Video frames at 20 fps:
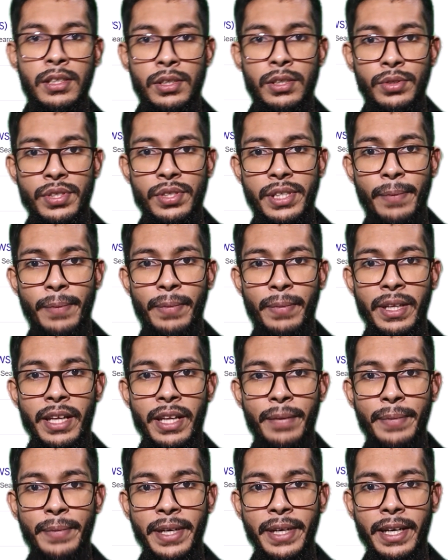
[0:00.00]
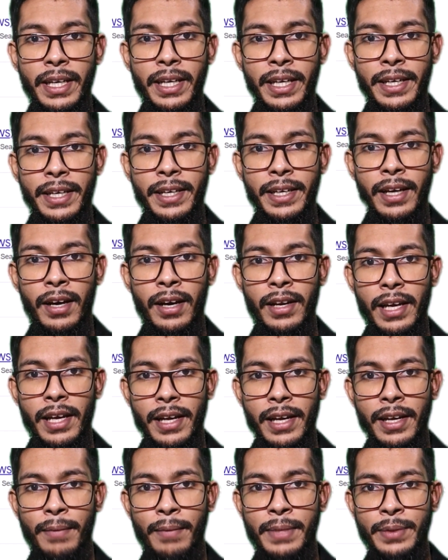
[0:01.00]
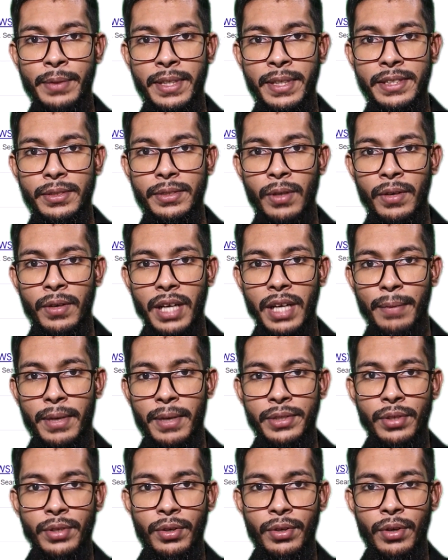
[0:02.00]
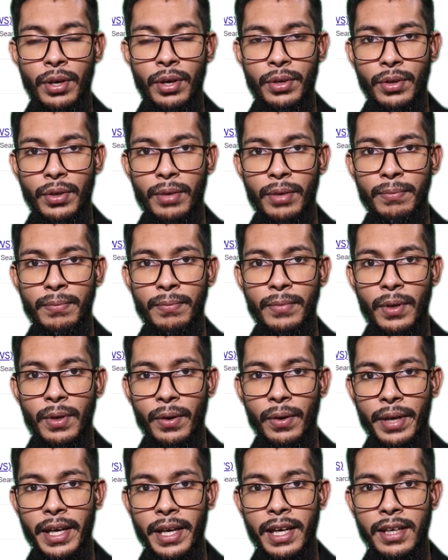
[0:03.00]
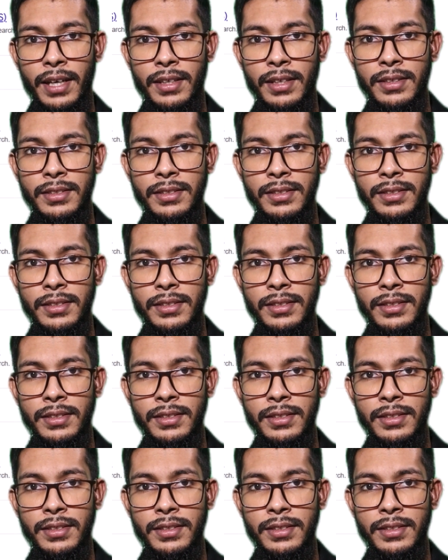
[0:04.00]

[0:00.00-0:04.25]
So simply let me click here aws.amazon.com. Okay.